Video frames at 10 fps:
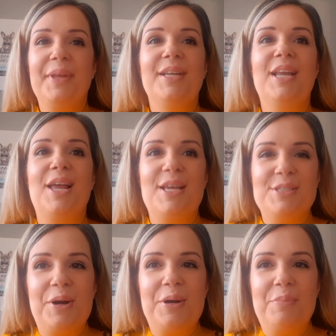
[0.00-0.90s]
Now let's
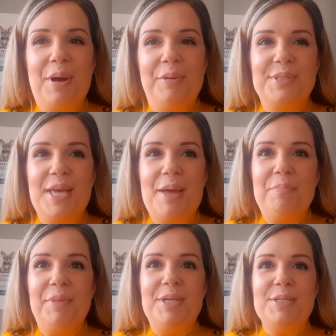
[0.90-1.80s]
talk about who has kept
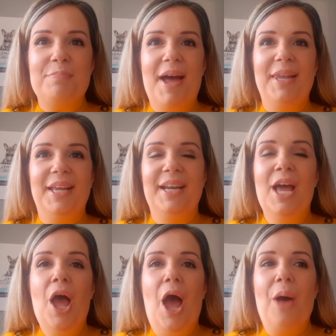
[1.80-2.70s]
me smiling.
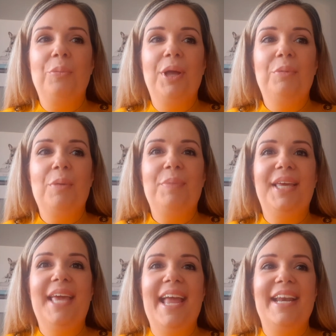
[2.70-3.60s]
And we will
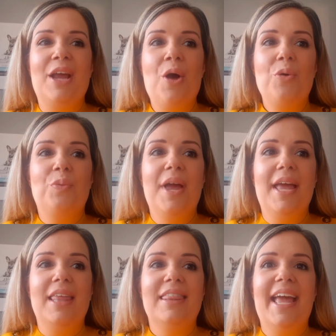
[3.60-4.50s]
begin
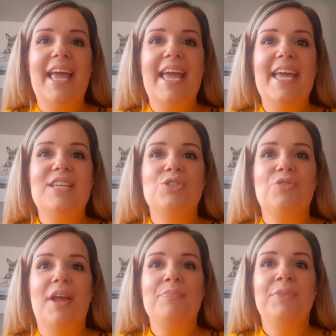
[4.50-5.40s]
with
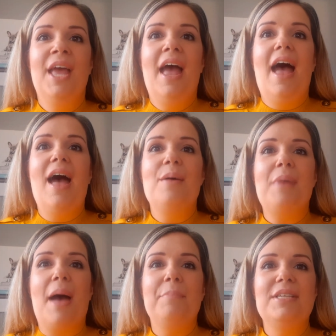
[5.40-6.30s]
history. And
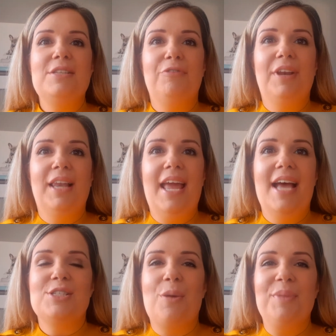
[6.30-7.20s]
Mr. Finlay
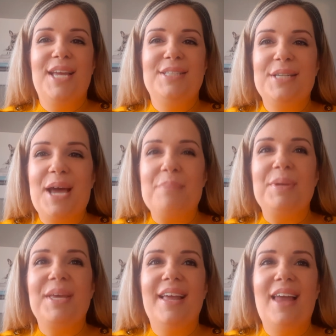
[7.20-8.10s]
has nominated
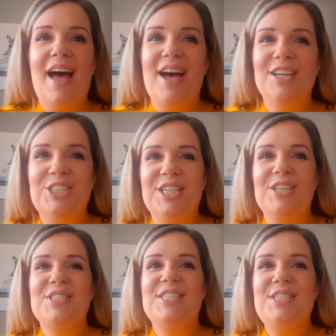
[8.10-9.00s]
Abigail R. She
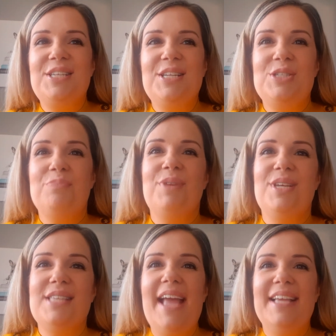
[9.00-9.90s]
consistently submits
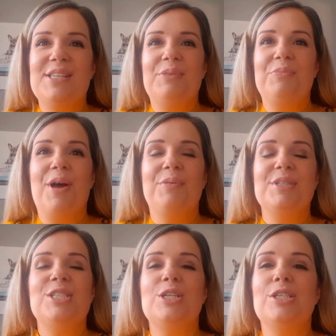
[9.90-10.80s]
excellent work, which
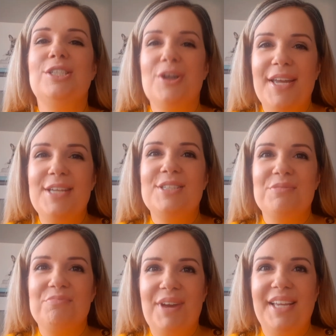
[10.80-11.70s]
is a joy to
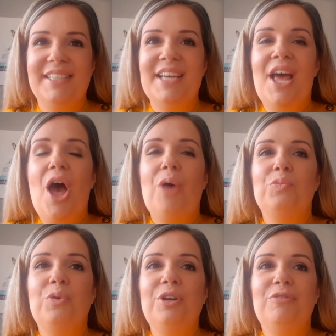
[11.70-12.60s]
read. A
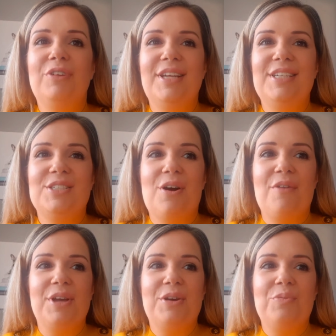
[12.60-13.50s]
wonderful
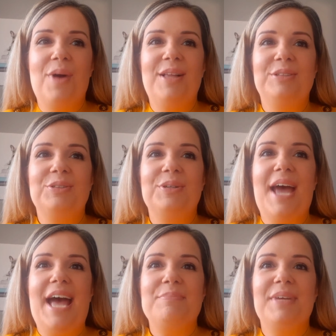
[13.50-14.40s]
historian. Well done,
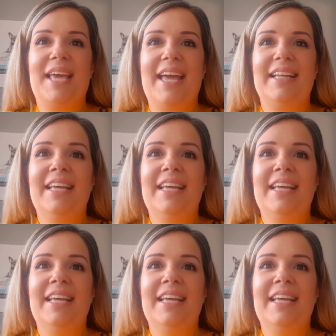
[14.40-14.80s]
Abigail.